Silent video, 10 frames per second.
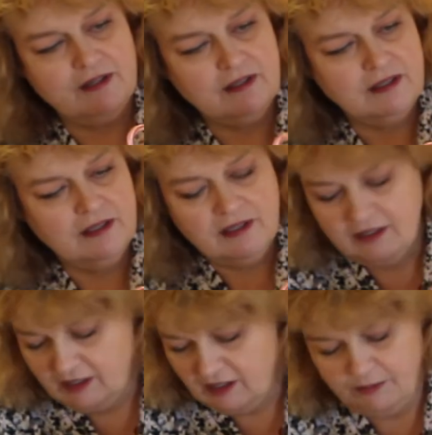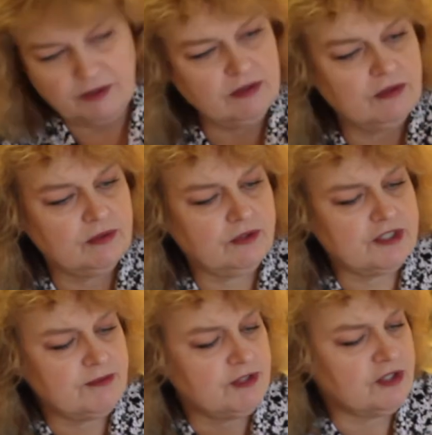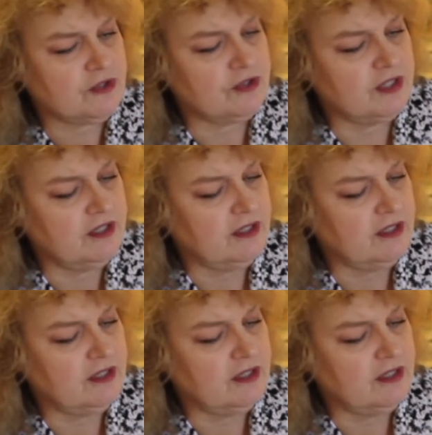I put a little Christmas tree